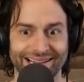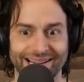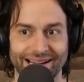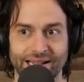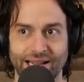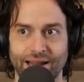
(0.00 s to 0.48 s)

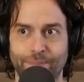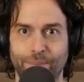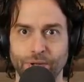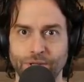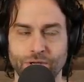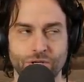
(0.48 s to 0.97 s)
And then
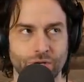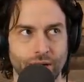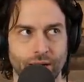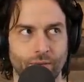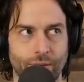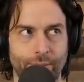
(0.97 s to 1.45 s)
put the shirt
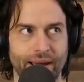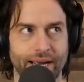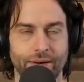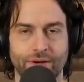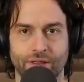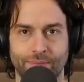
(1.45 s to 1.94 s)
on and went back
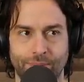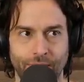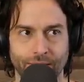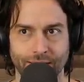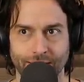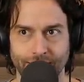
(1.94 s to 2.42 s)
out to the
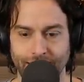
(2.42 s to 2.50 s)
party.